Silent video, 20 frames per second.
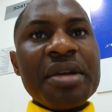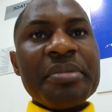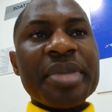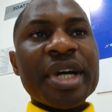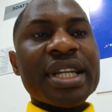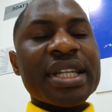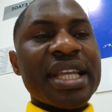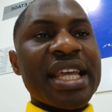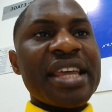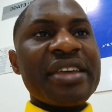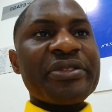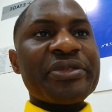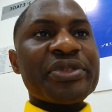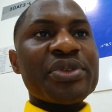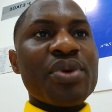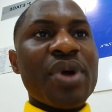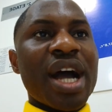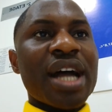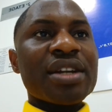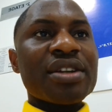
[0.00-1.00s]
But if
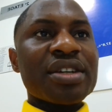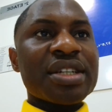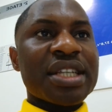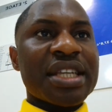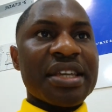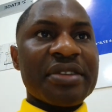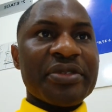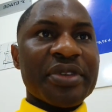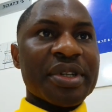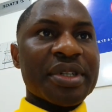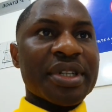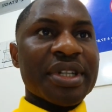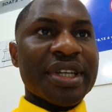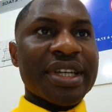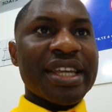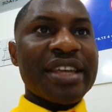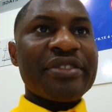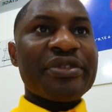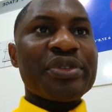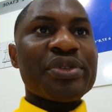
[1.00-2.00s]
you are not given,
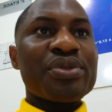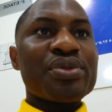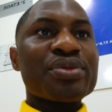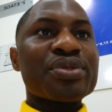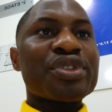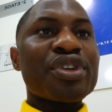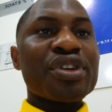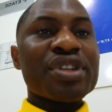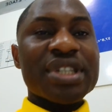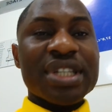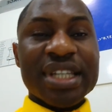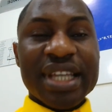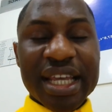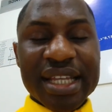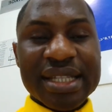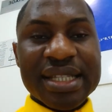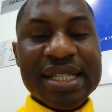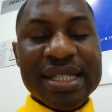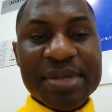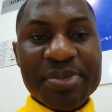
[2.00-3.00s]
if you don't
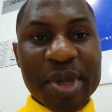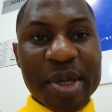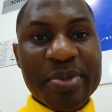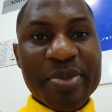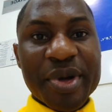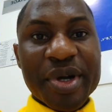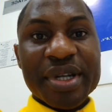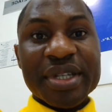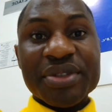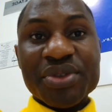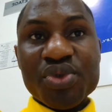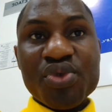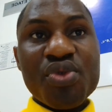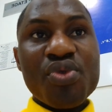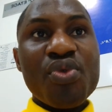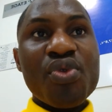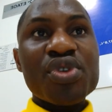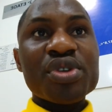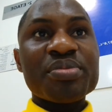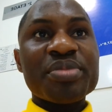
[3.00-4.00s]
get this paper, you
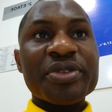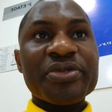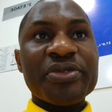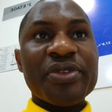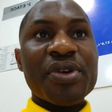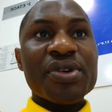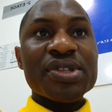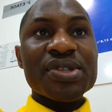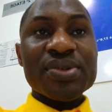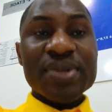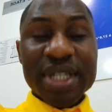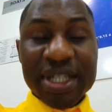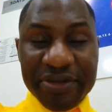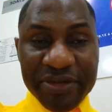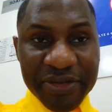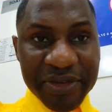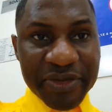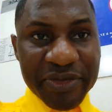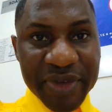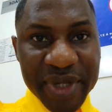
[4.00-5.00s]
would be forced to
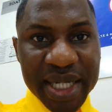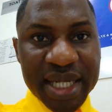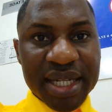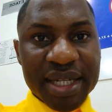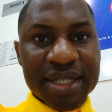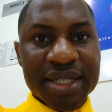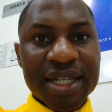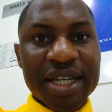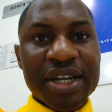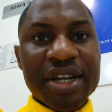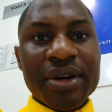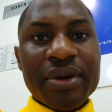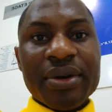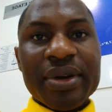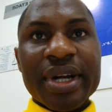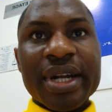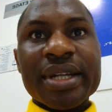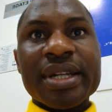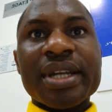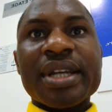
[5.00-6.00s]
leave Finland,
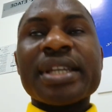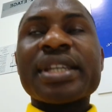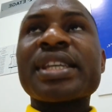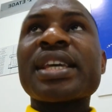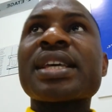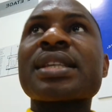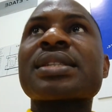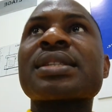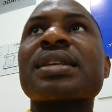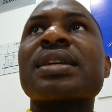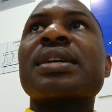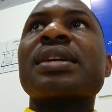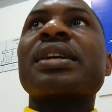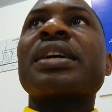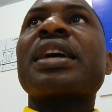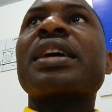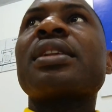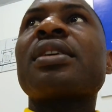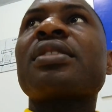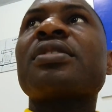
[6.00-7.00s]
all right? Yes,
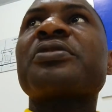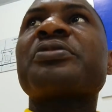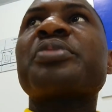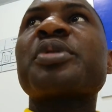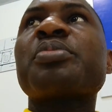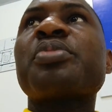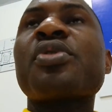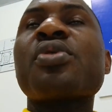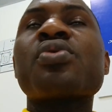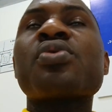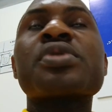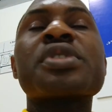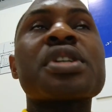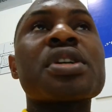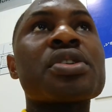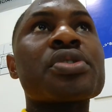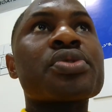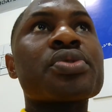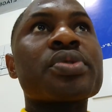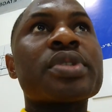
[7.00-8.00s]
a lot of people will
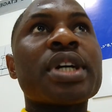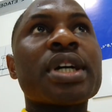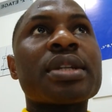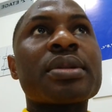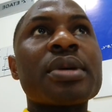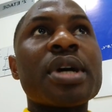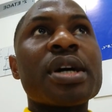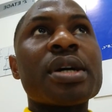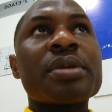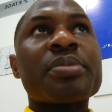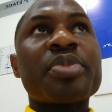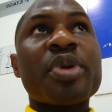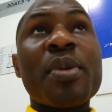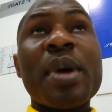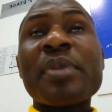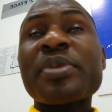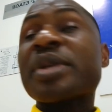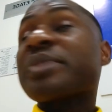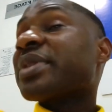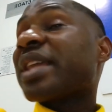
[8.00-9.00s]
tell you that uh,
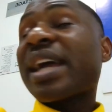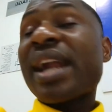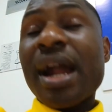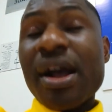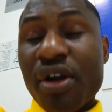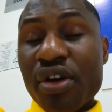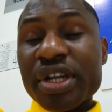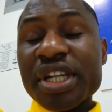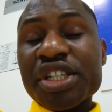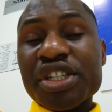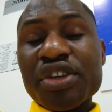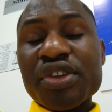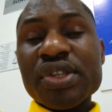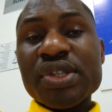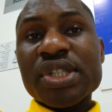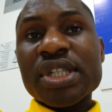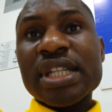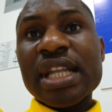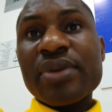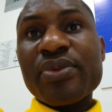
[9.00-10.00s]
probably there are conditions